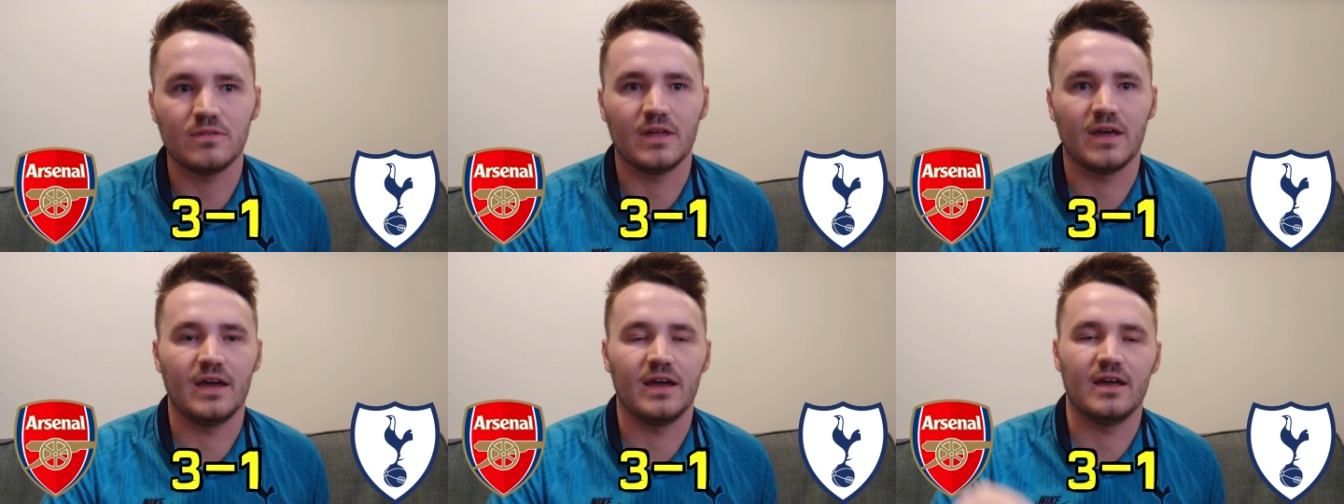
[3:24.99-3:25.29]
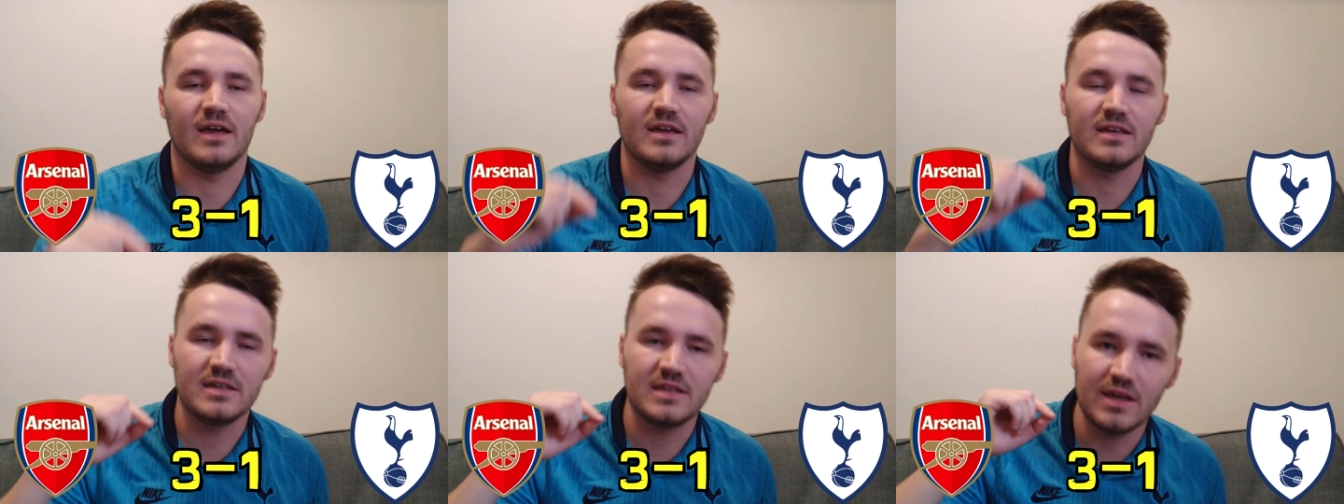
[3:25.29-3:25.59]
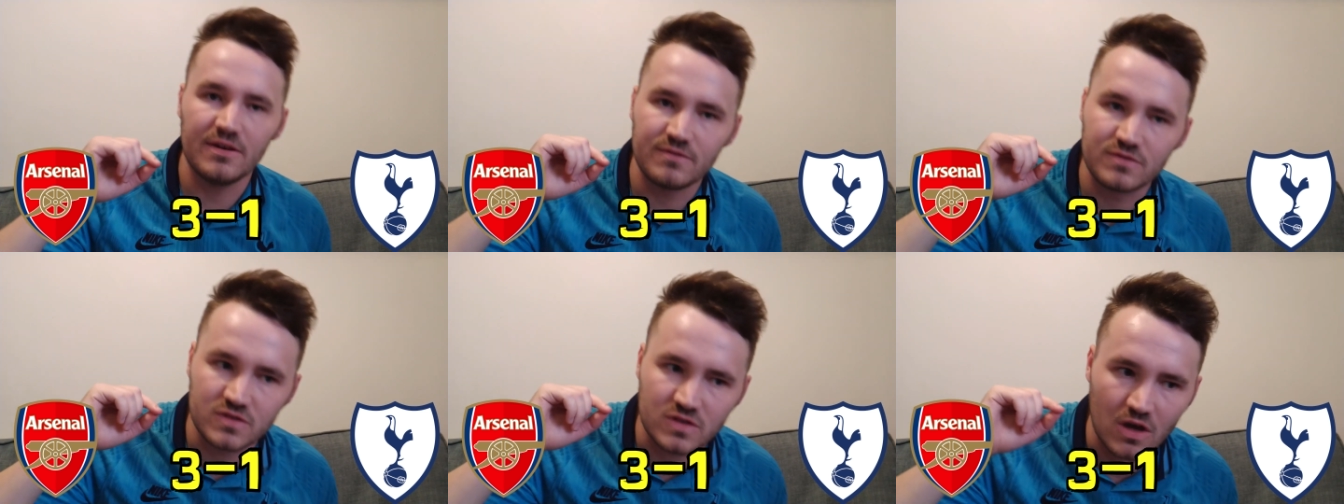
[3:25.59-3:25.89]
there and
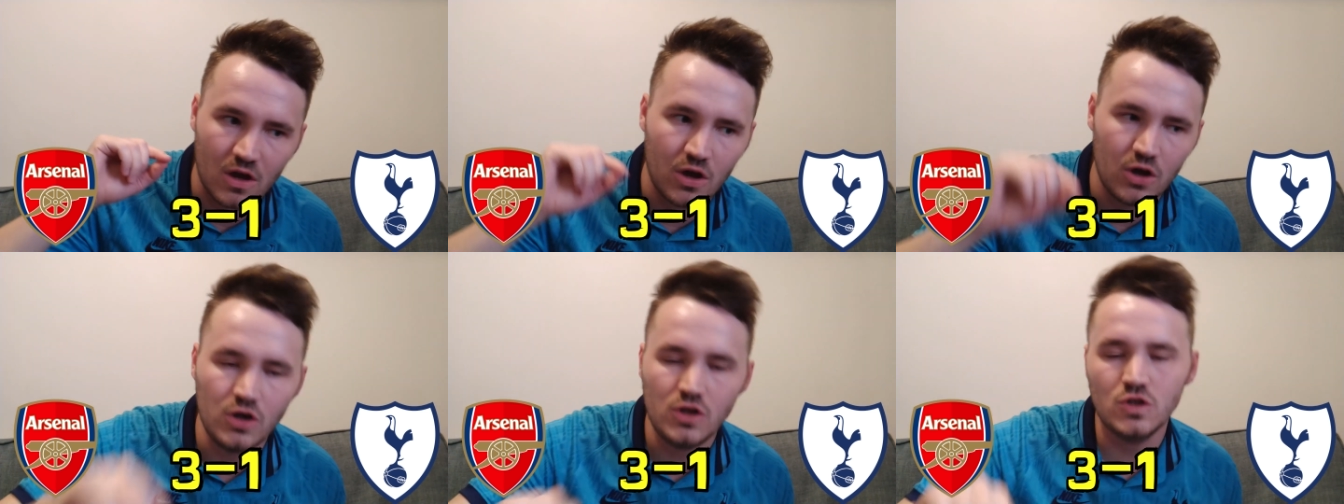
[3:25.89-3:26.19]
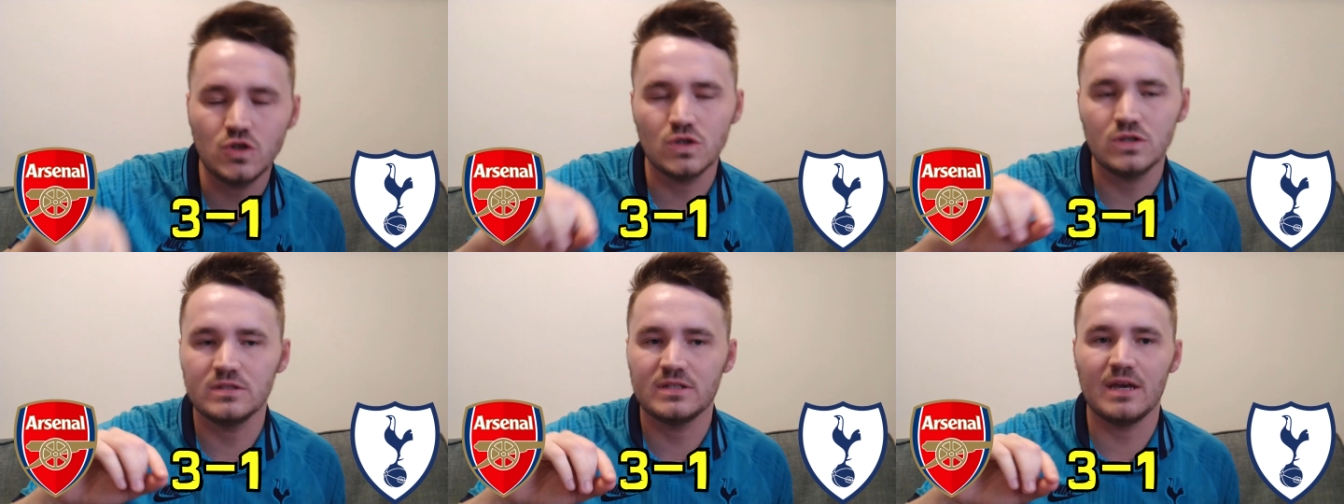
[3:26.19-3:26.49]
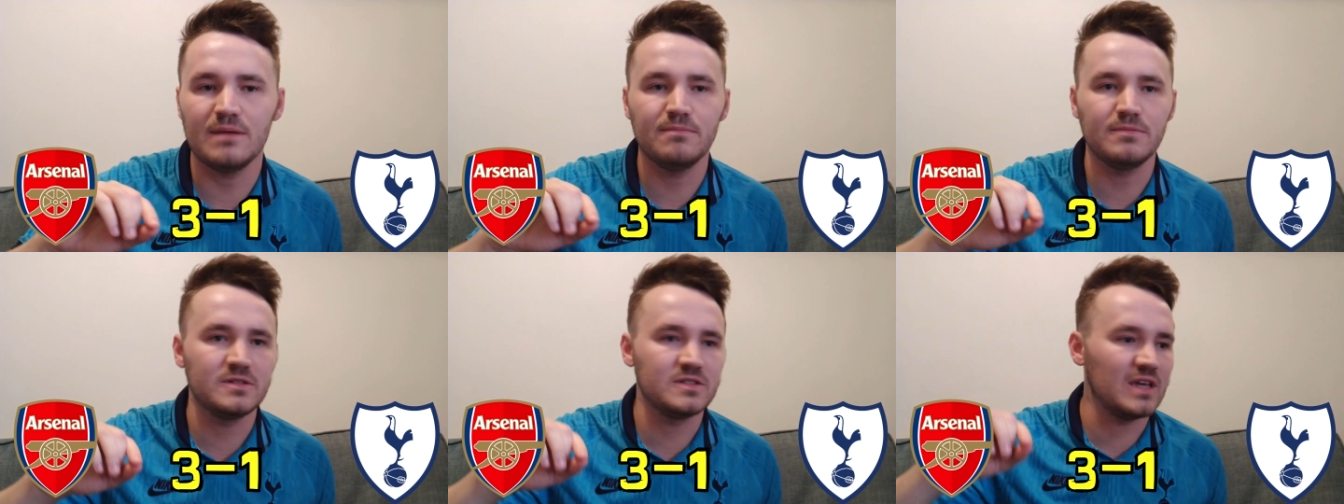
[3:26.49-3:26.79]
gives
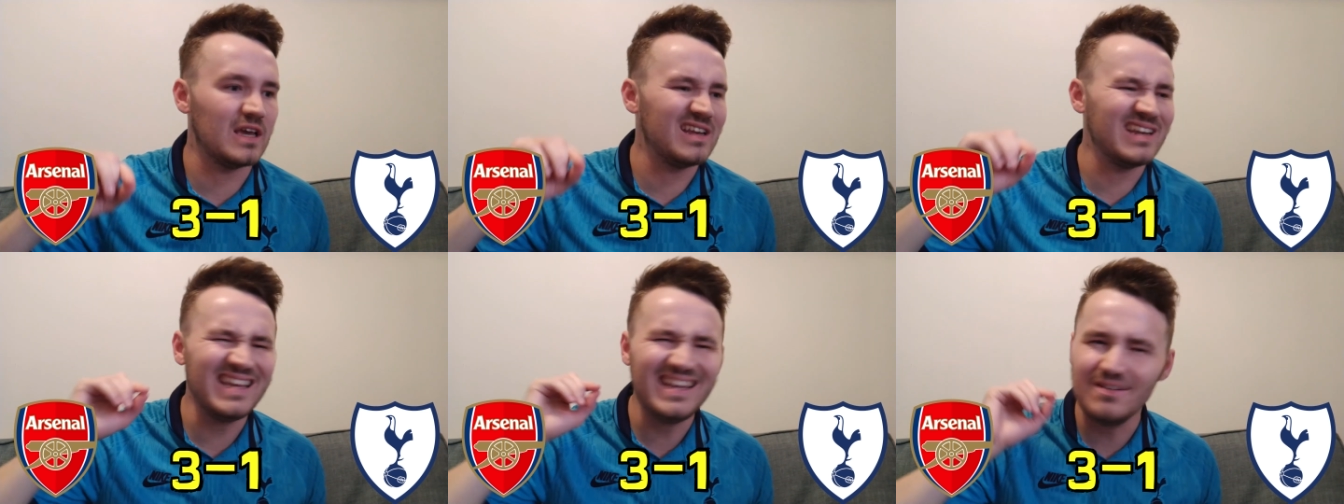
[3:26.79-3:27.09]
110%,